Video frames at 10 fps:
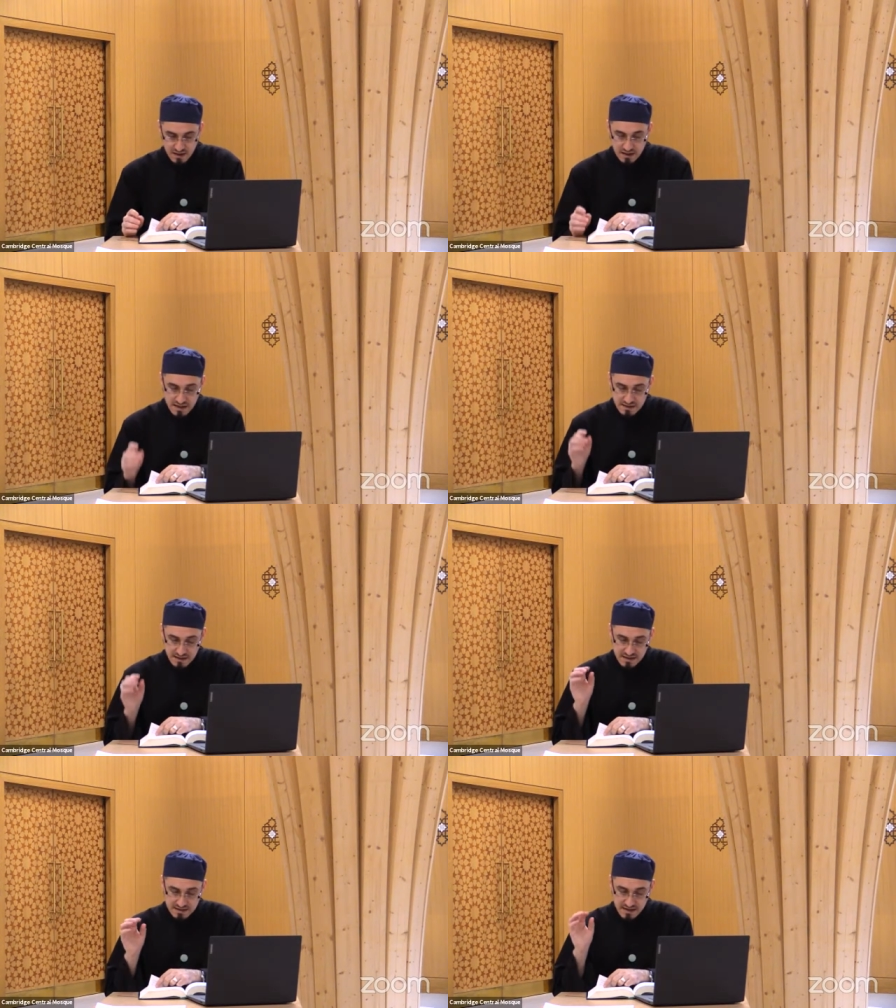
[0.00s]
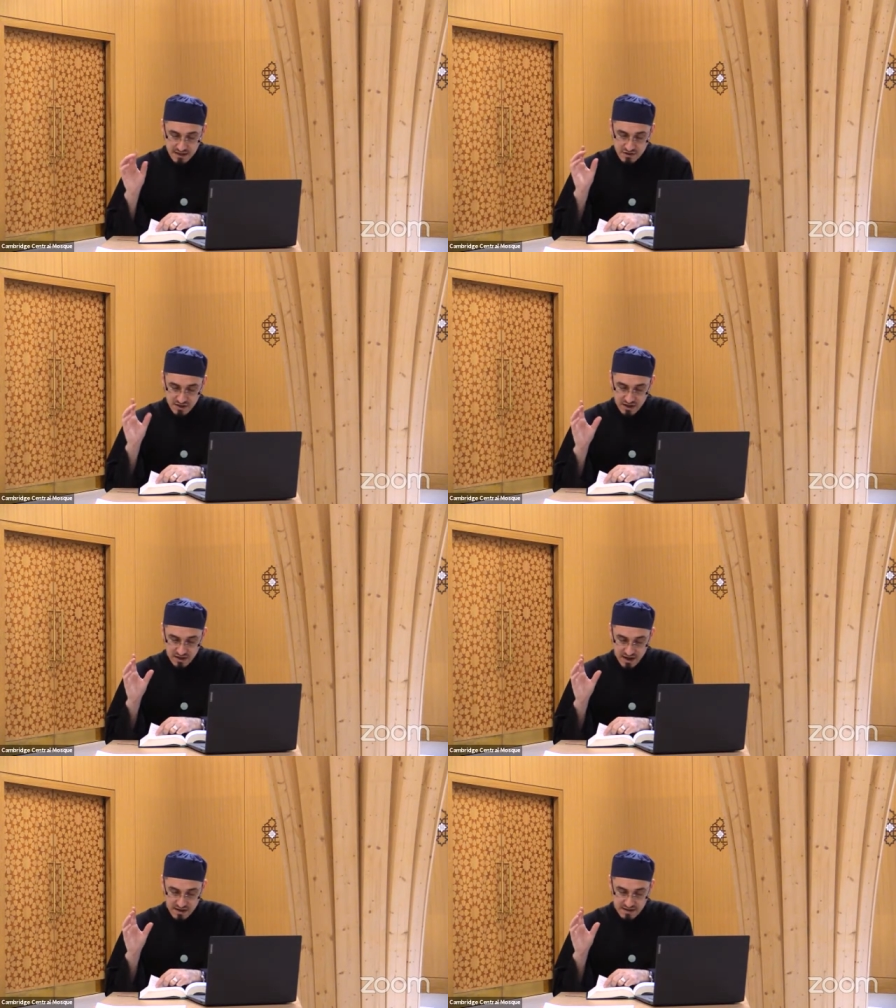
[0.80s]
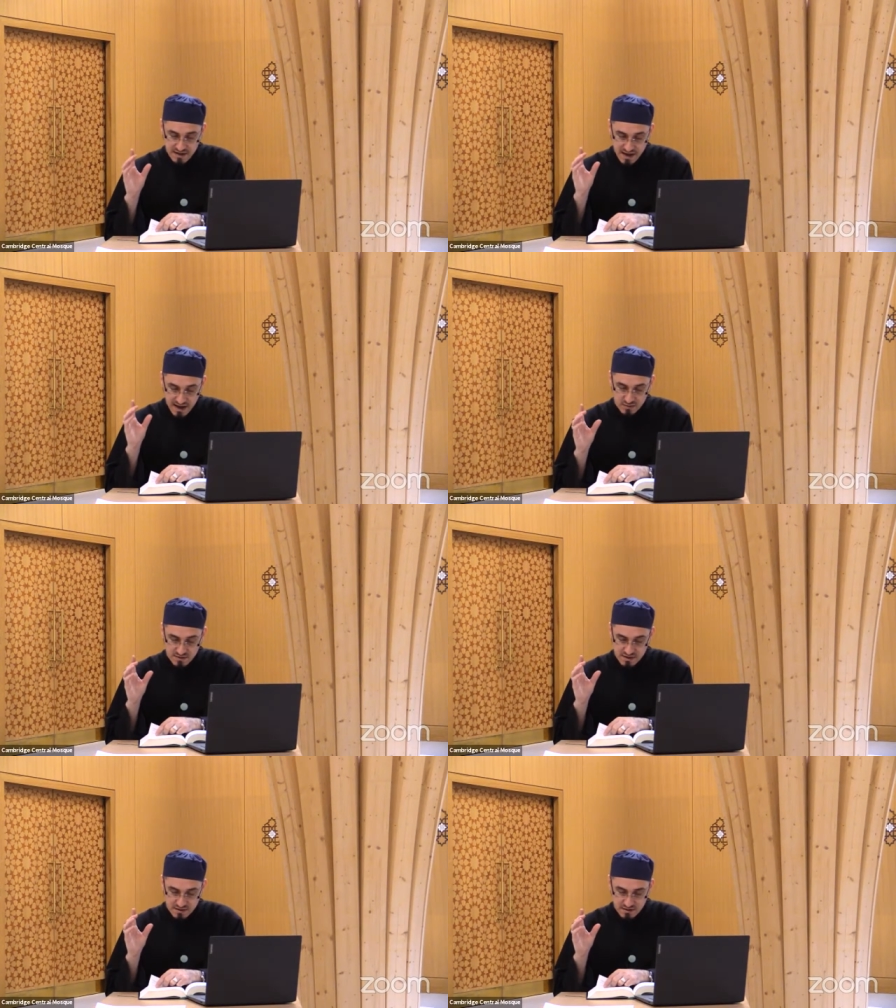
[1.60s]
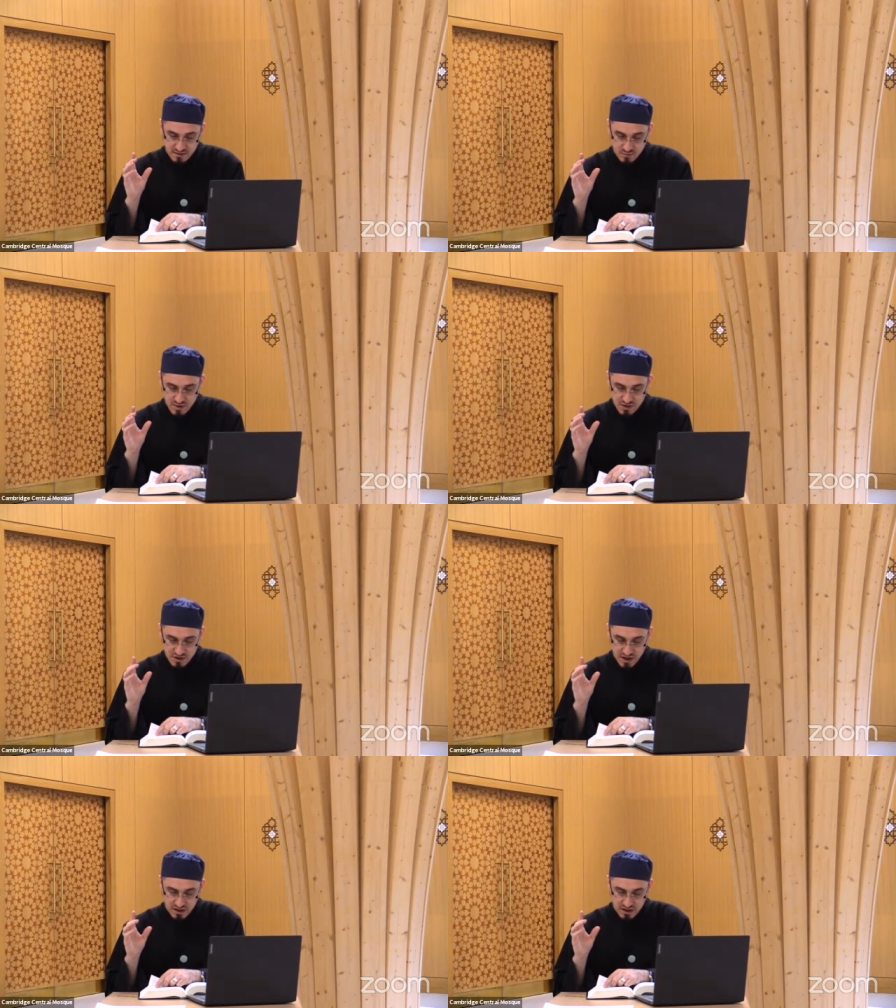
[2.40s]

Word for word: Lit is such a light in houses which